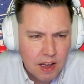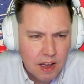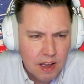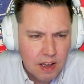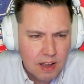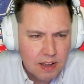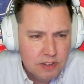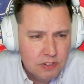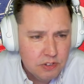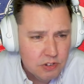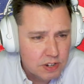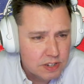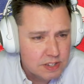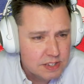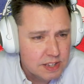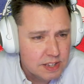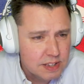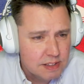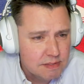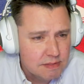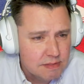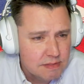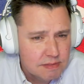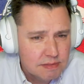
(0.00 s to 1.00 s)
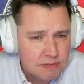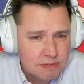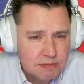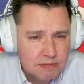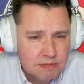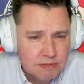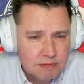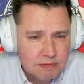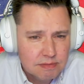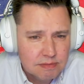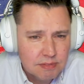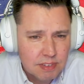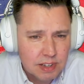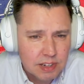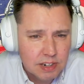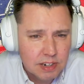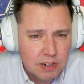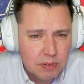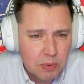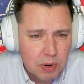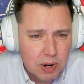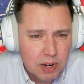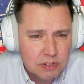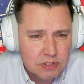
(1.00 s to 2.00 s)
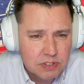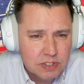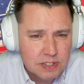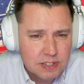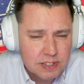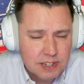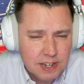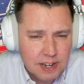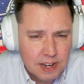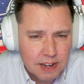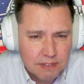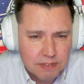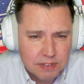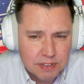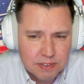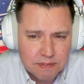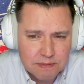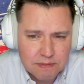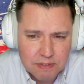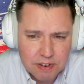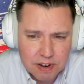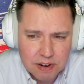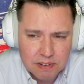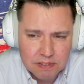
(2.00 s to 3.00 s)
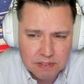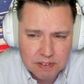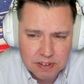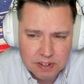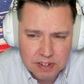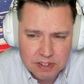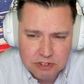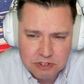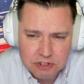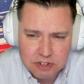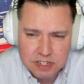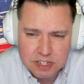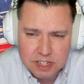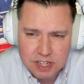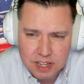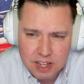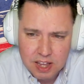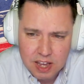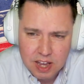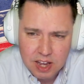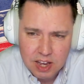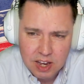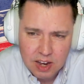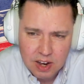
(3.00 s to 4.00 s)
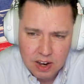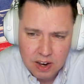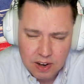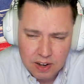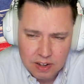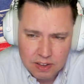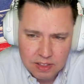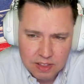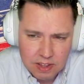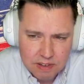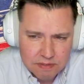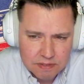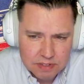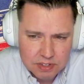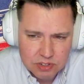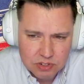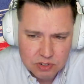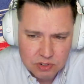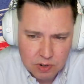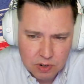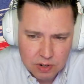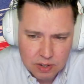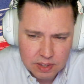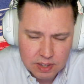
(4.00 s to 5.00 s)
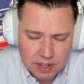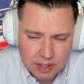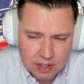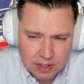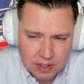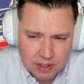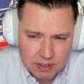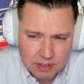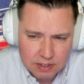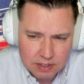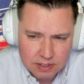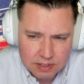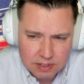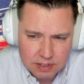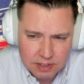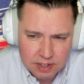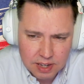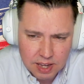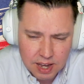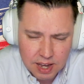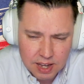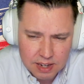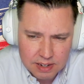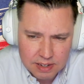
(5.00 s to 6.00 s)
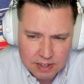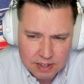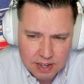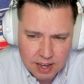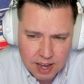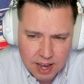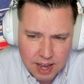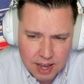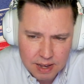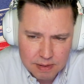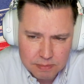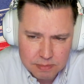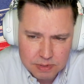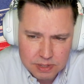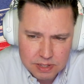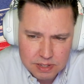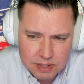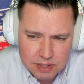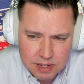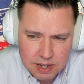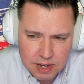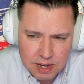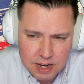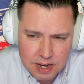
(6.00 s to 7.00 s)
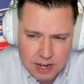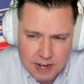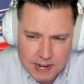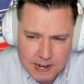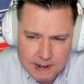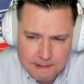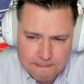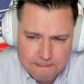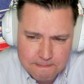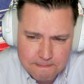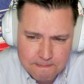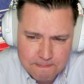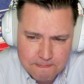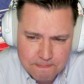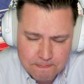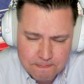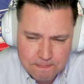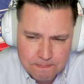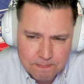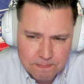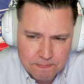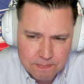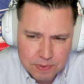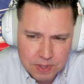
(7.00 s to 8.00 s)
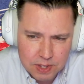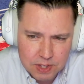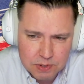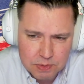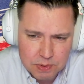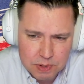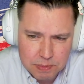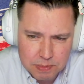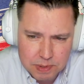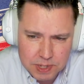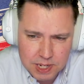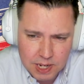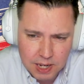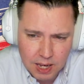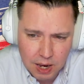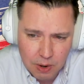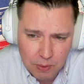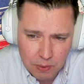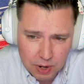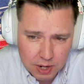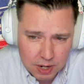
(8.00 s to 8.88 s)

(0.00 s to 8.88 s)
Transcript: Interesting. I don't know what else to say other than very, very interesting. I'd love to try the candied yams, the sweet potato.